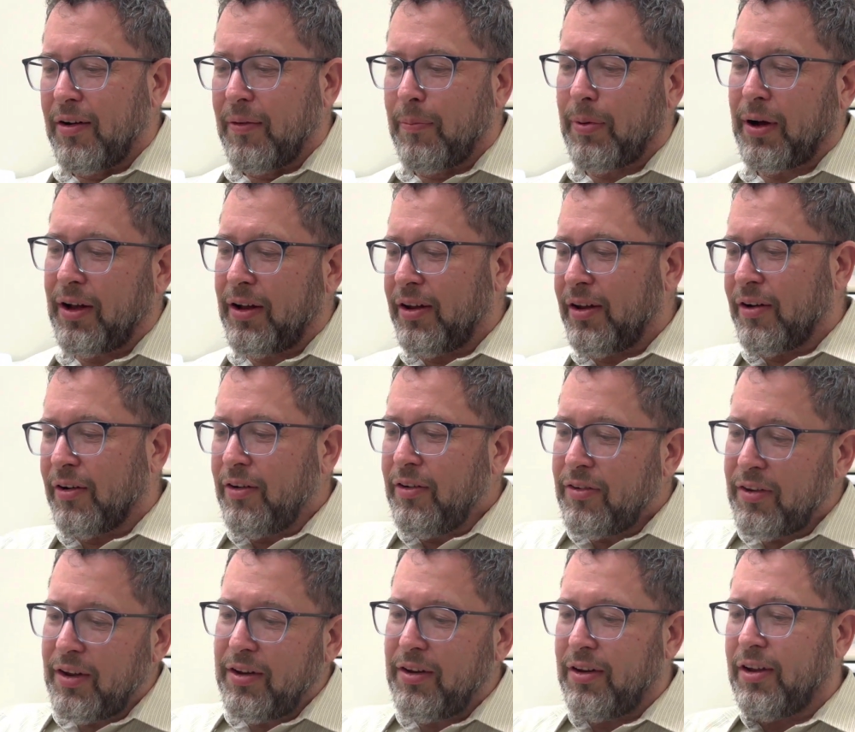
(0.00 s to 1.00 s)
but it
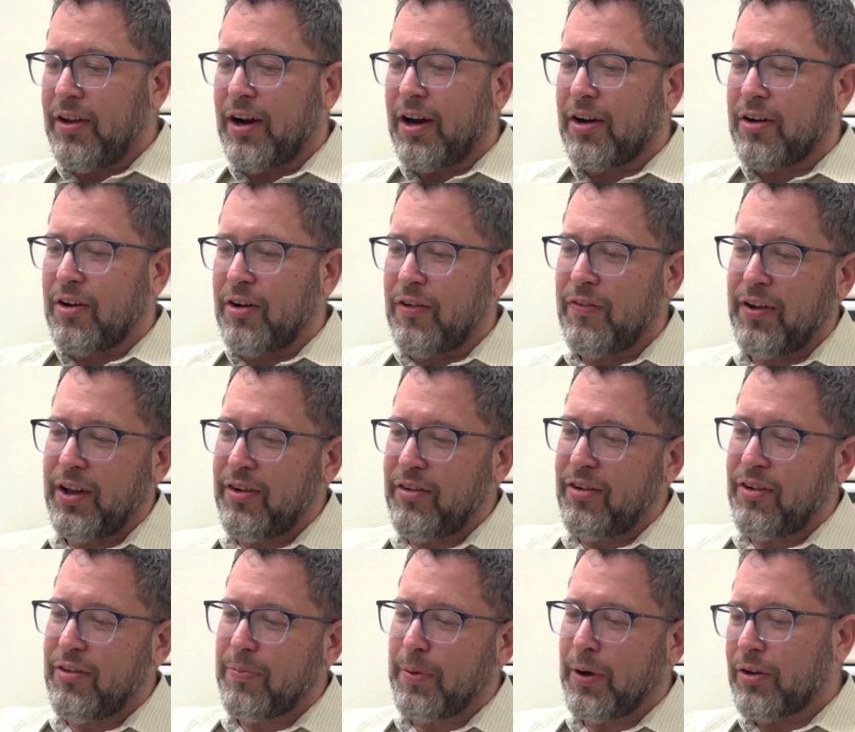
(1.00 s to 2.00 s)
said Yaakov, and
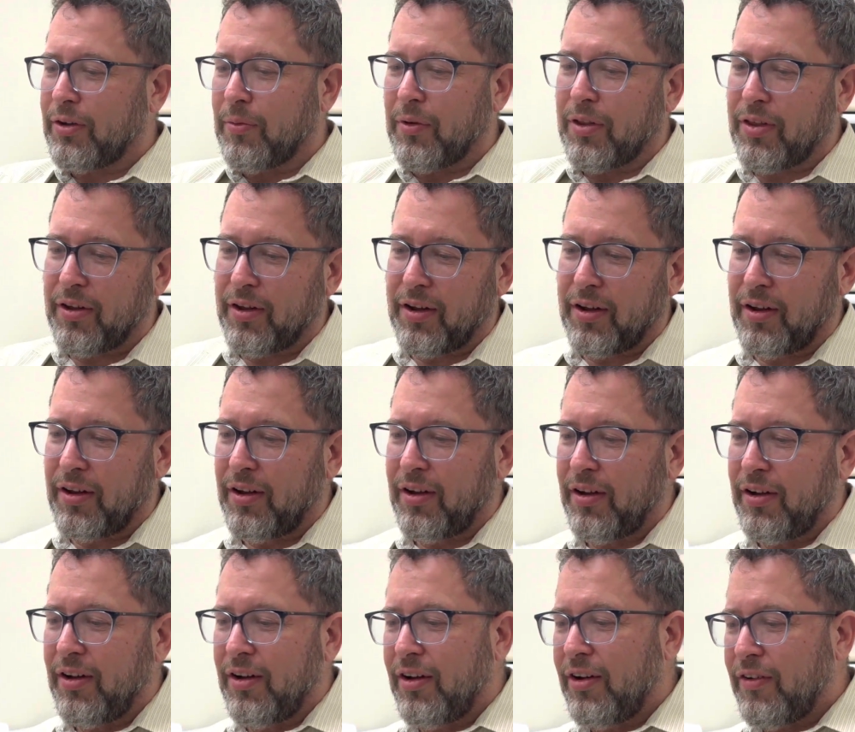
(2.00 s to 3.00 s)
she spells it with a
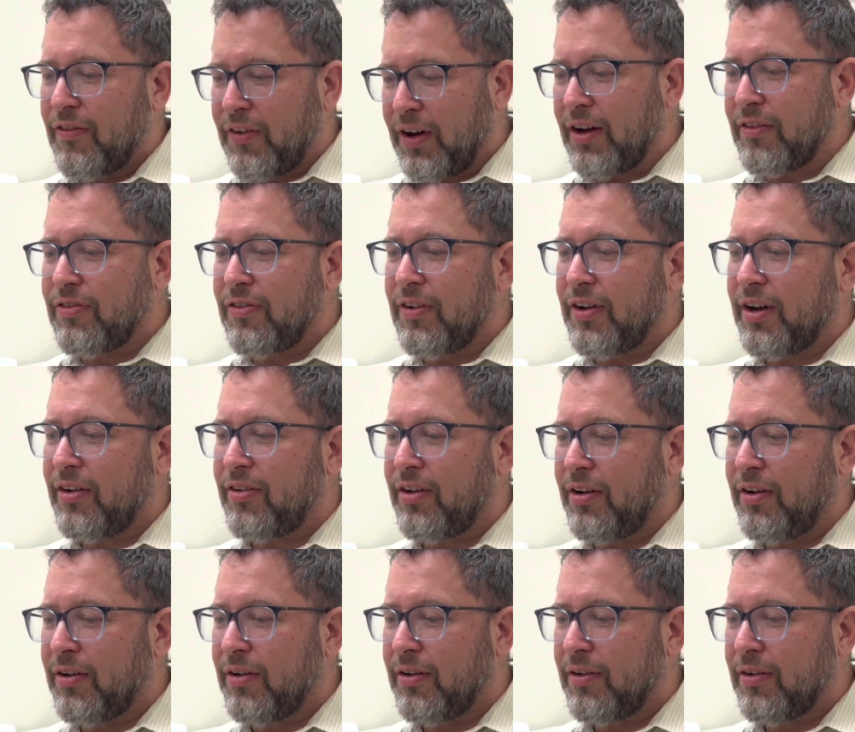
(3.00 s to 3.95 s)
vav, and I said,